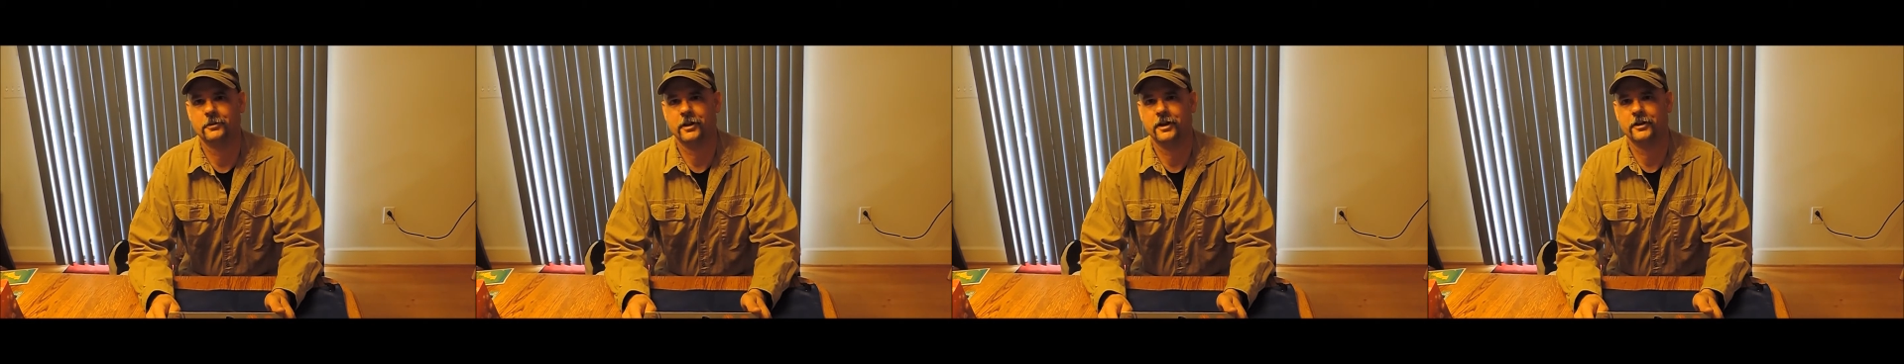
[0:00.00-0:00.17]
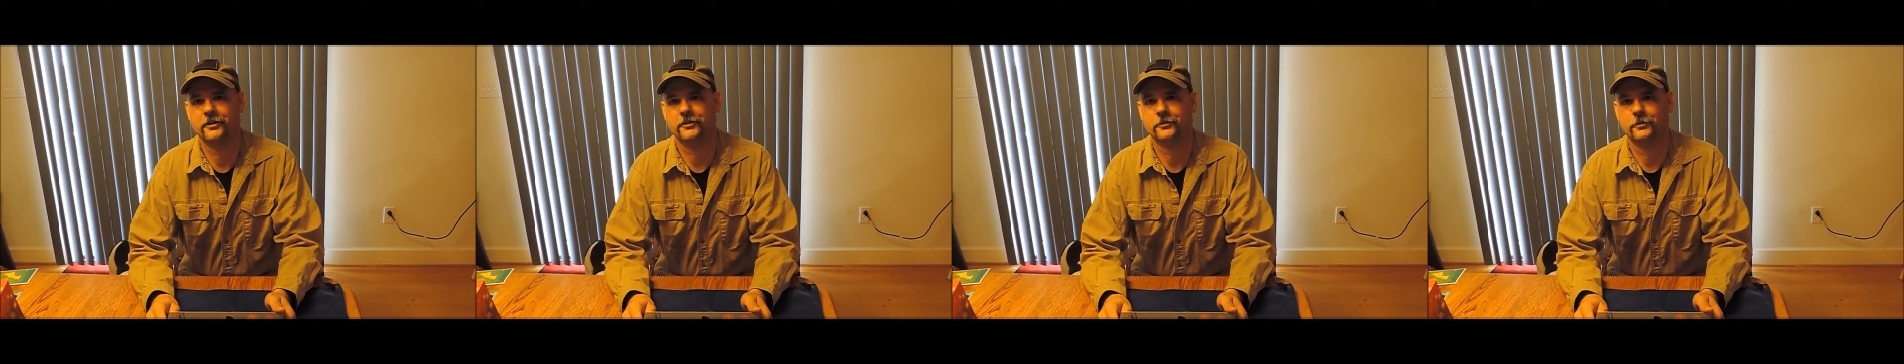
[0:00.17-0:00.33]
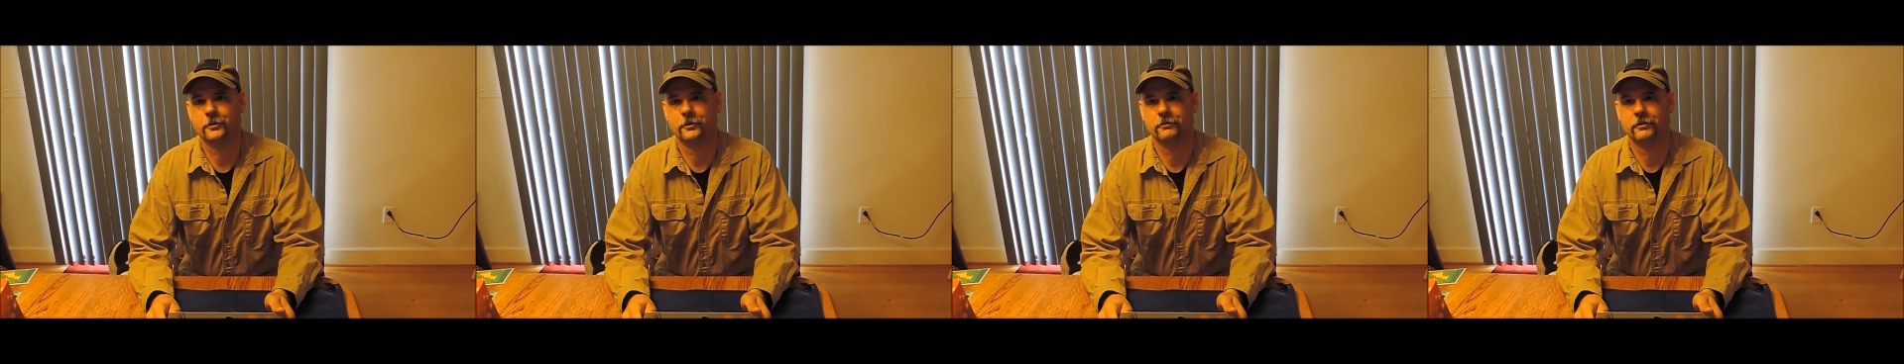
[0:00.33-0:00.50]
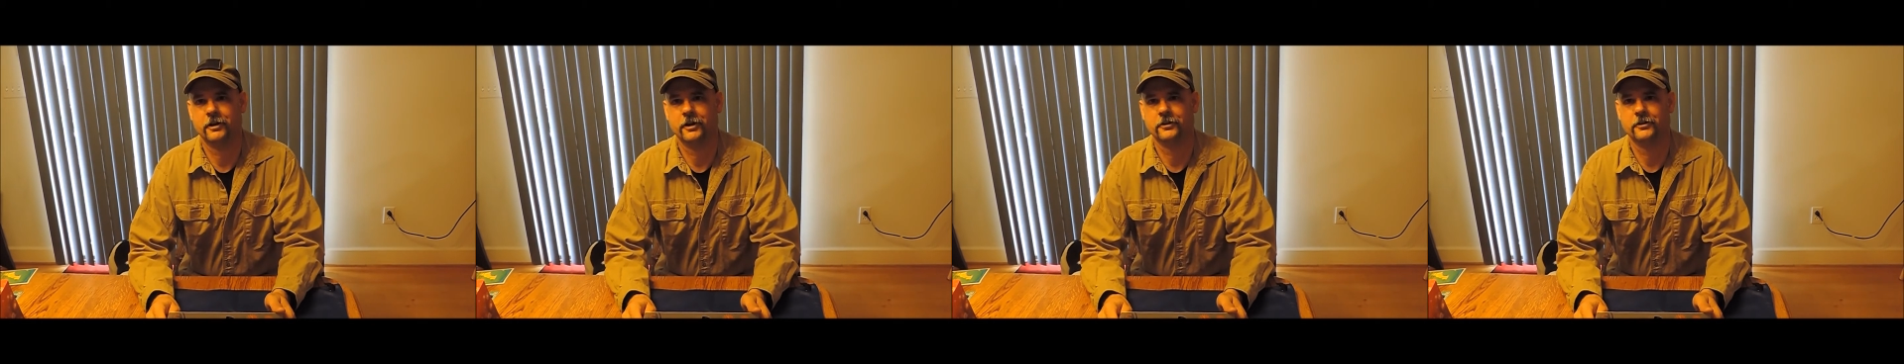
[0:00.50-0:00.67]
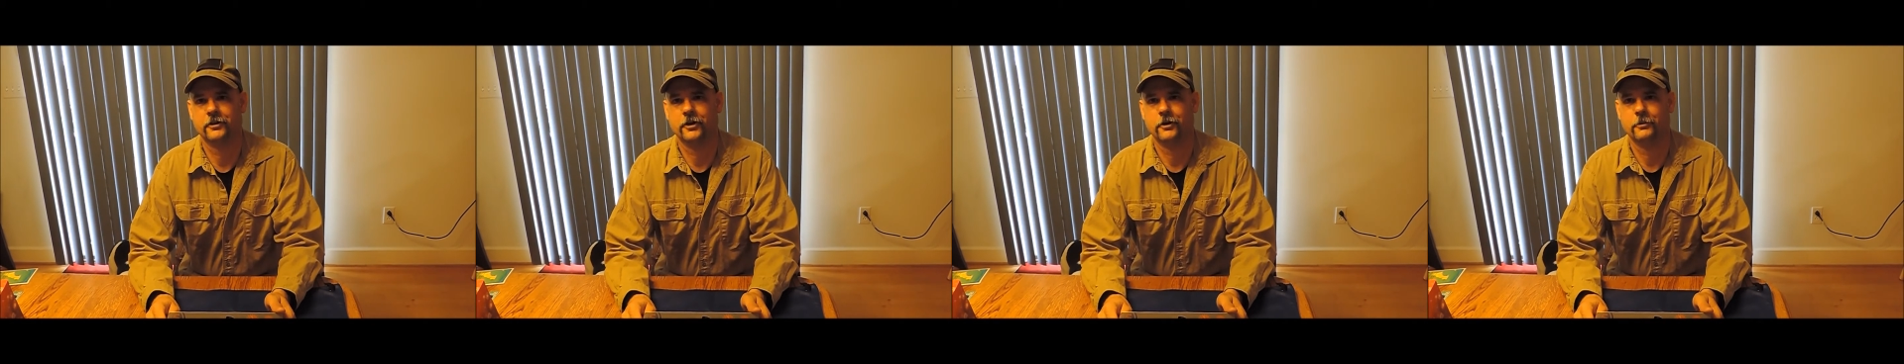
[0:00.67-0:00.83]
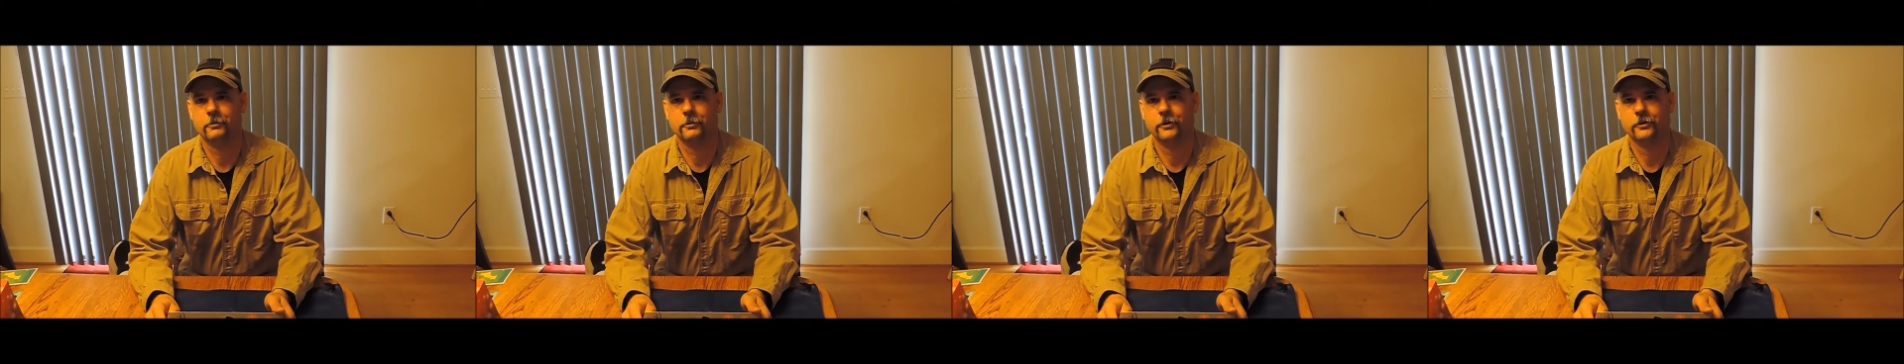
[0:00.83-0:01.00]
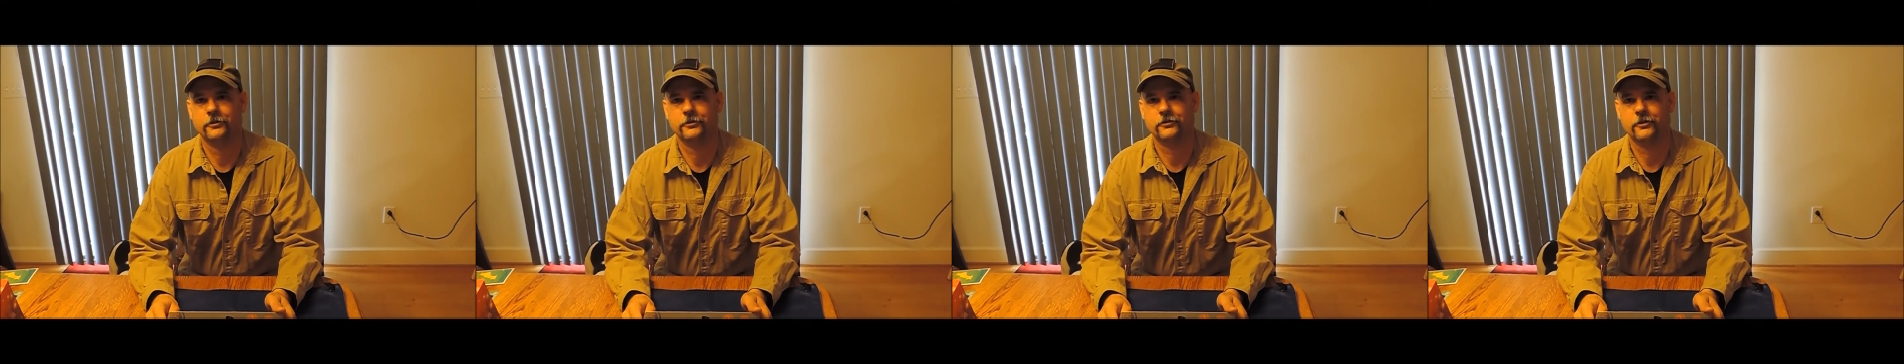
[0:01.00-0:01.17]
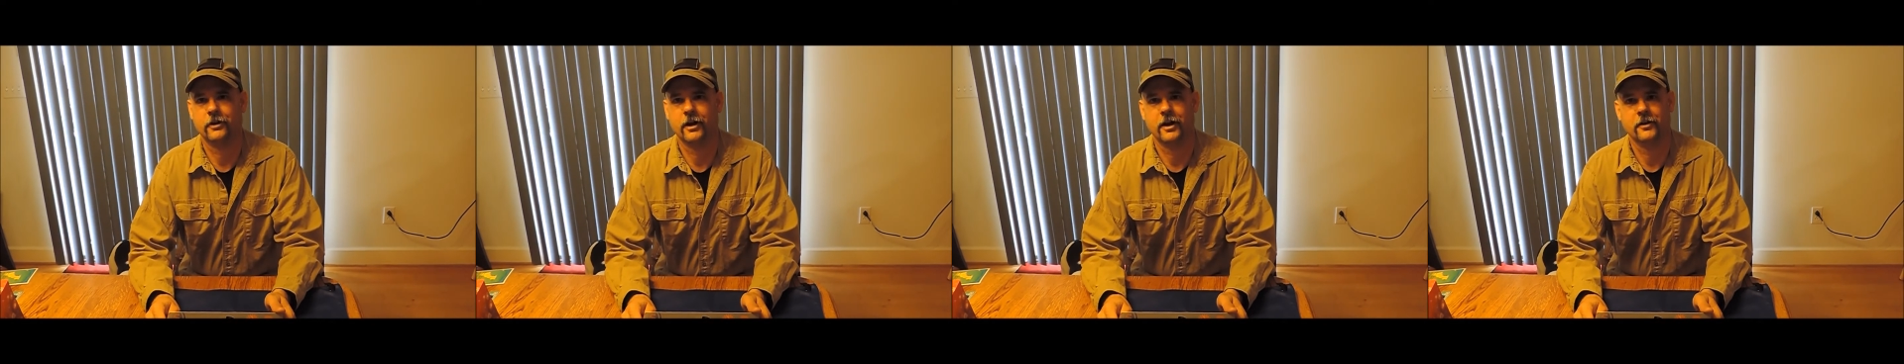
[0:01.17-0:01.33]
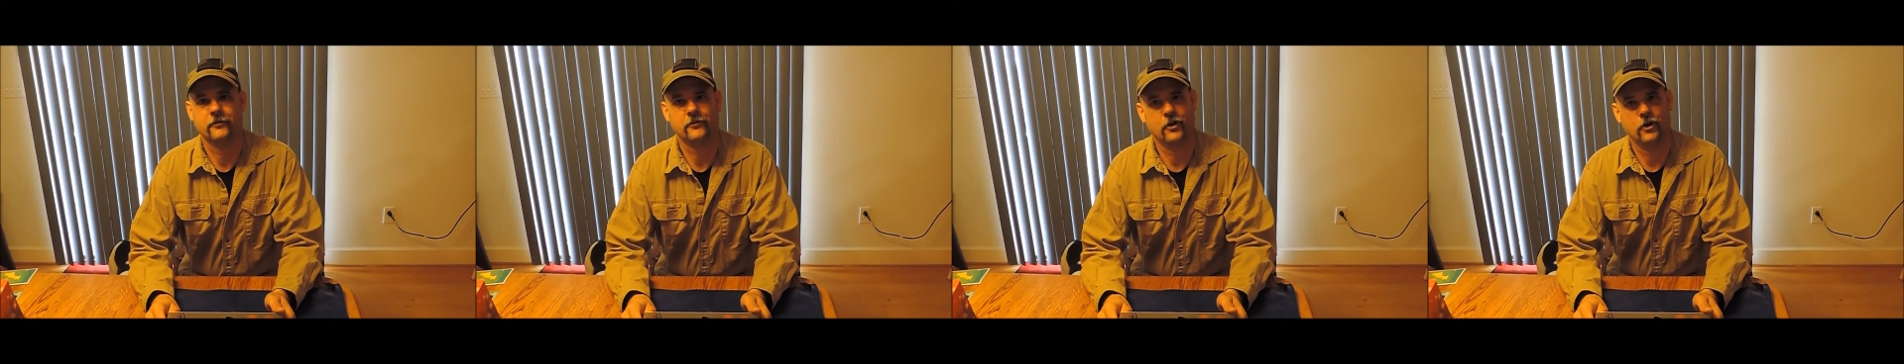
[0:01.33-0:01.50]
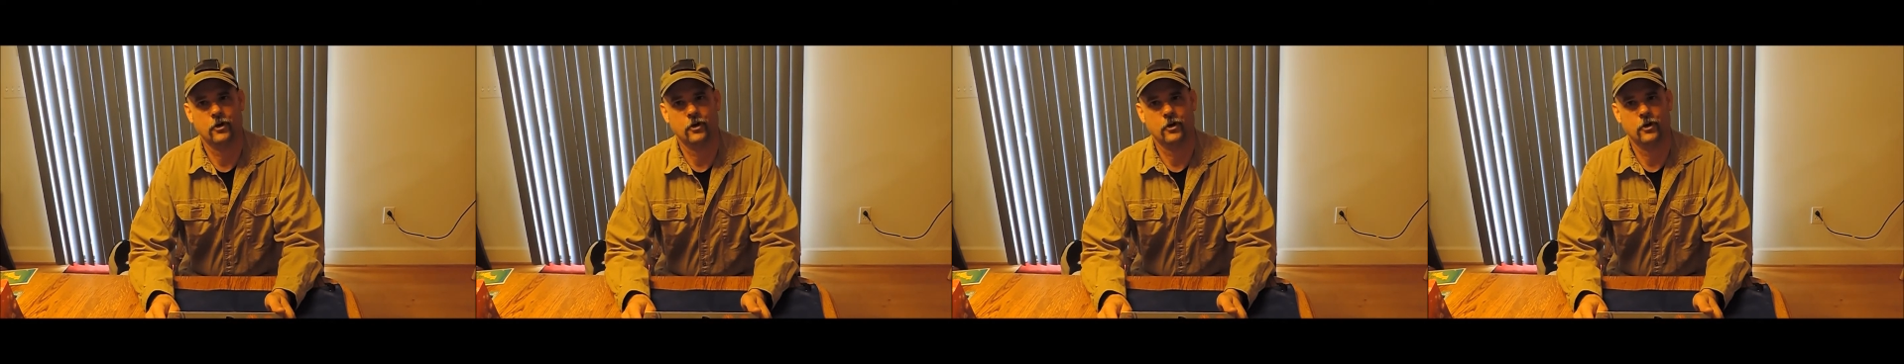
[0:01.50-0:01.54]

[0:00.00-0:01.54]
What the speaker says: Langston with Red Dog Bushcraft,